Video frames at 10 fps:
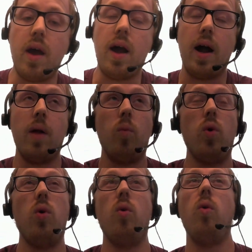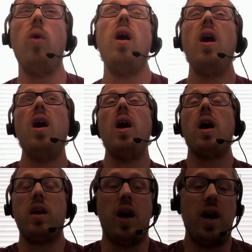I will
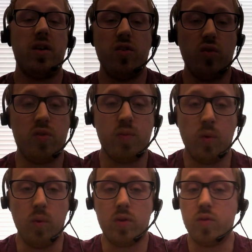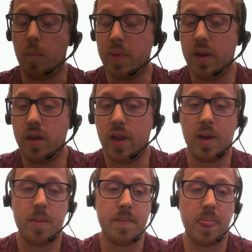guide you through
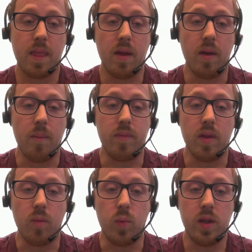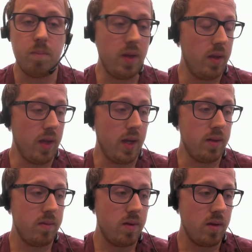CropPedia, WeedPedia
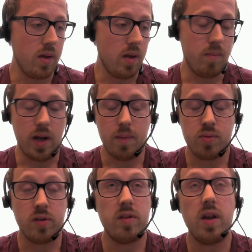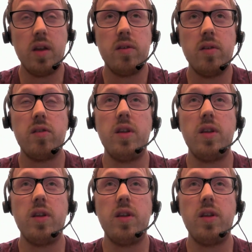by presentation